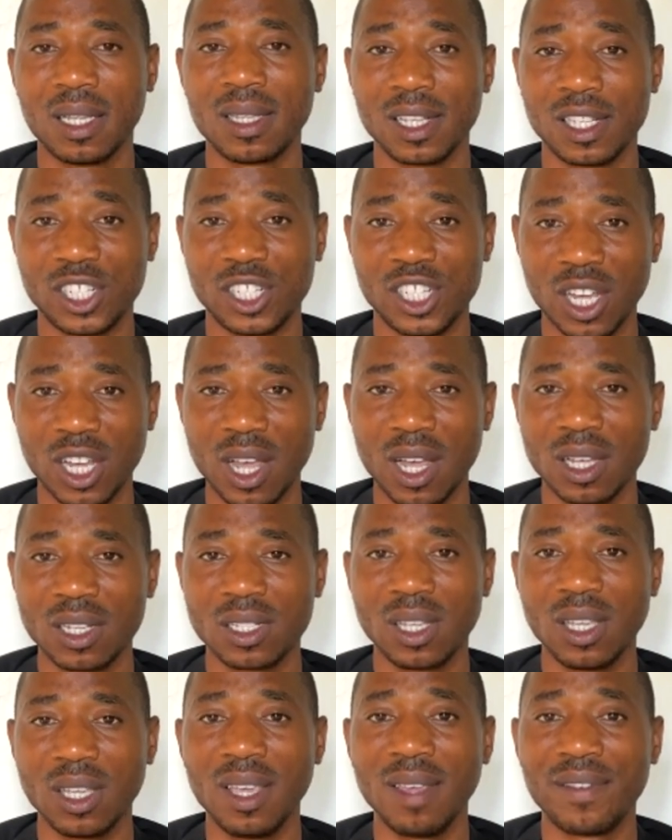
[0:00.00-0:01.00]
the church
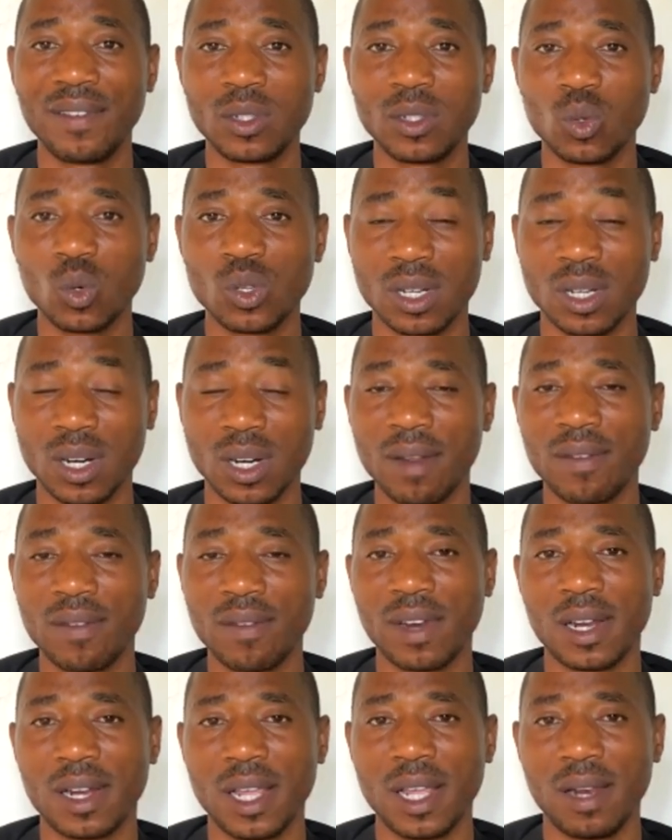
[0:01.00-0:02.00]
if it was really
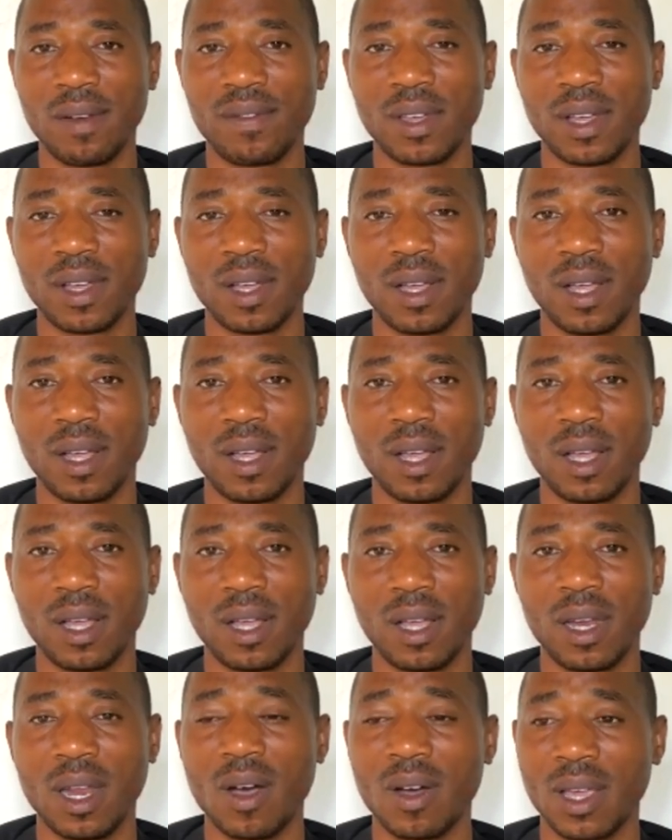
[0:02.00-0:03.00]
Philadelphia.
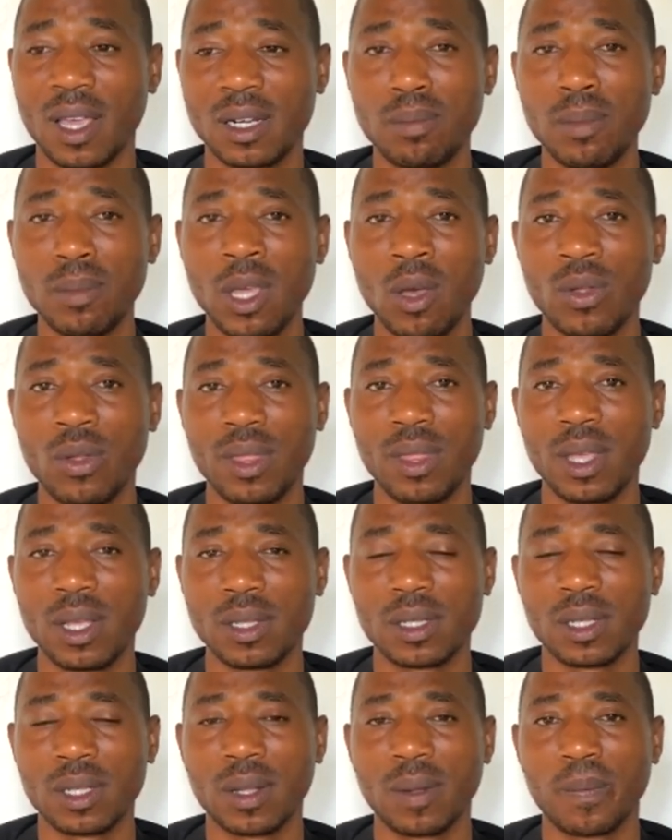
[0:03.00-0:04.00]
Now get me on
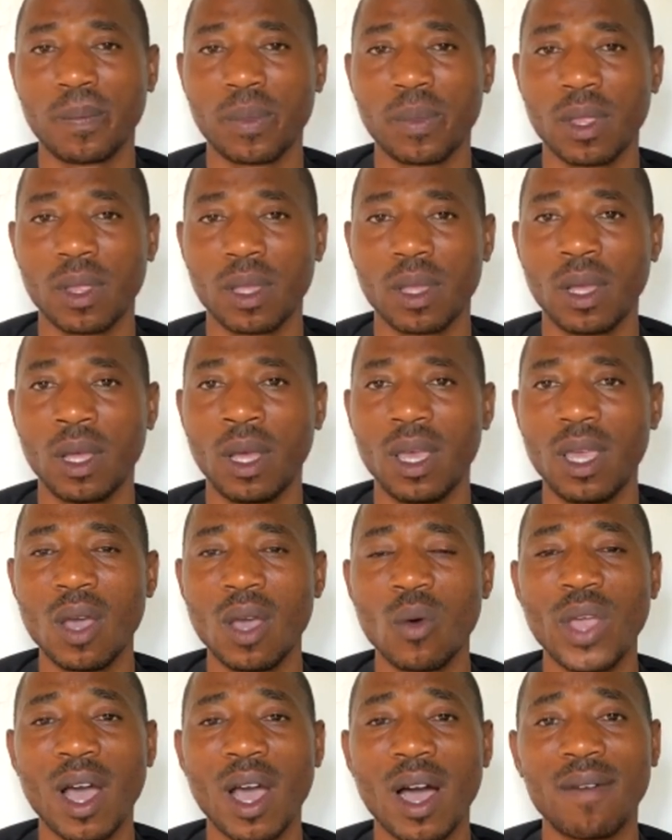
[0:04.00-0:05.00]
this.
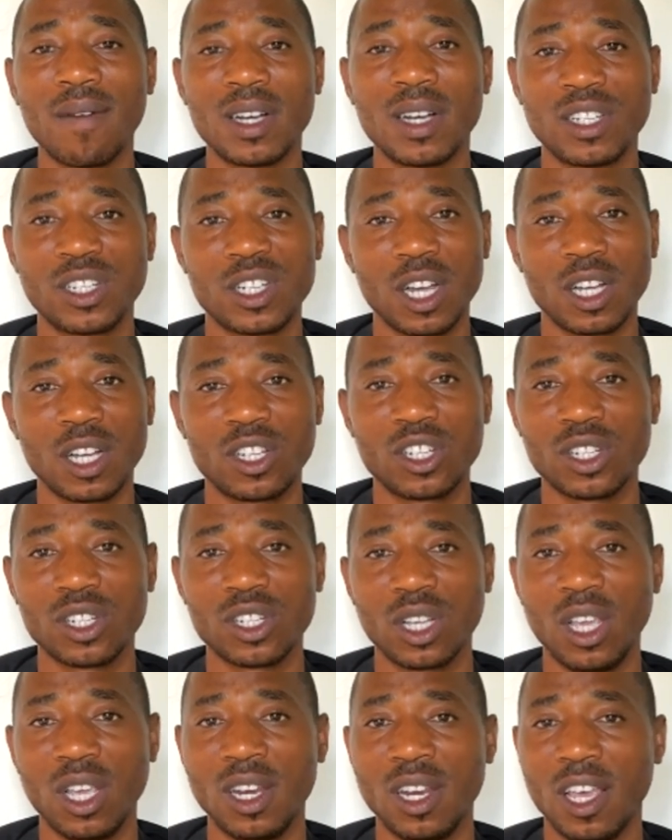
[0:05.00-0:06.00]
Here we have a church
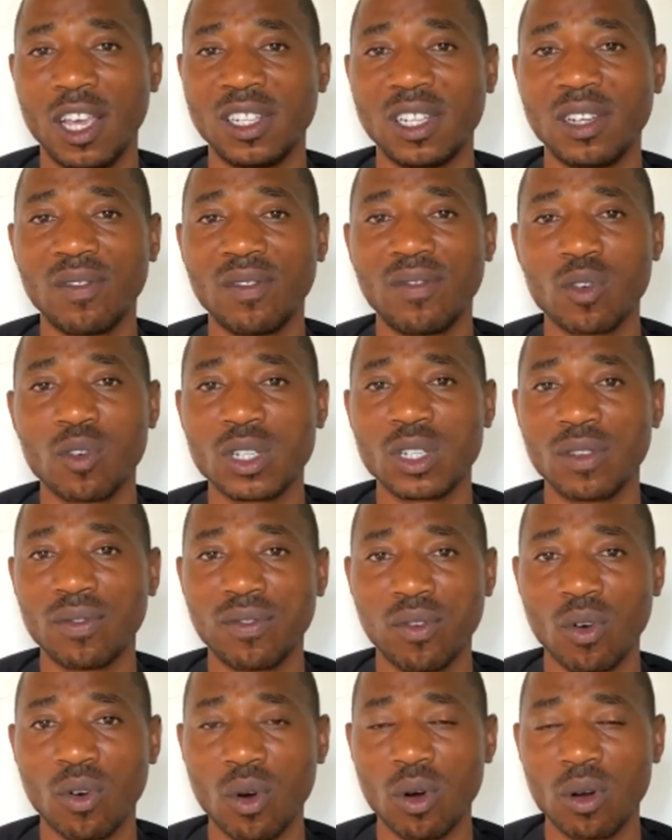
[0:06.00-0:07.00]
in
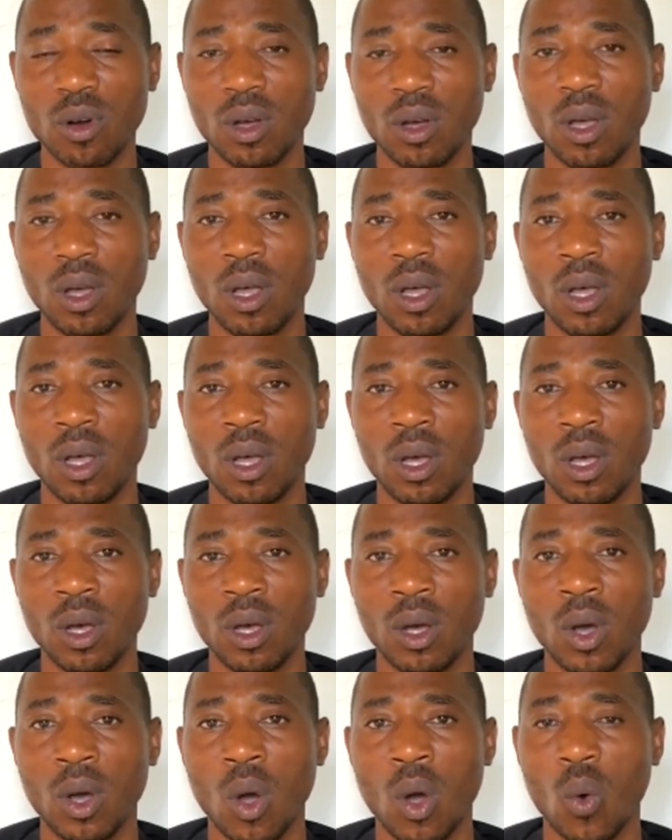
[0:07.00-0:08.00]
1844
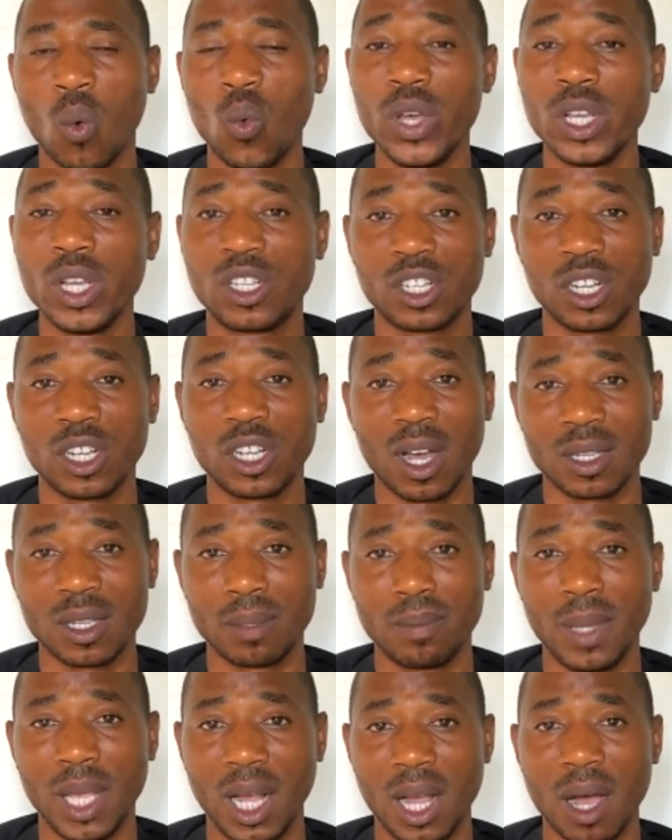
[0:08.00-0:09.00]
which
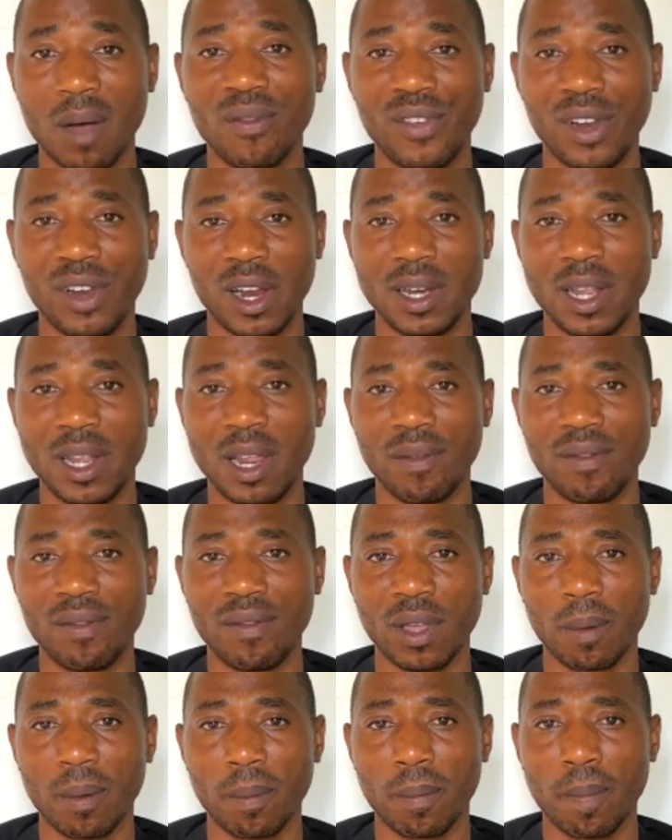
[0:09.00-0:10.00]
has become
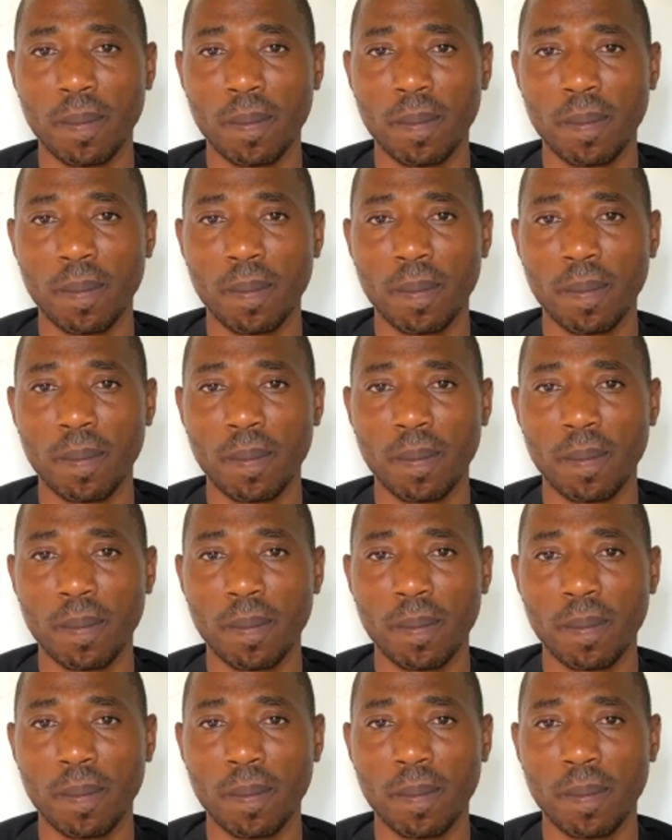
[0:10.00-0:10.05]
Philadelphia.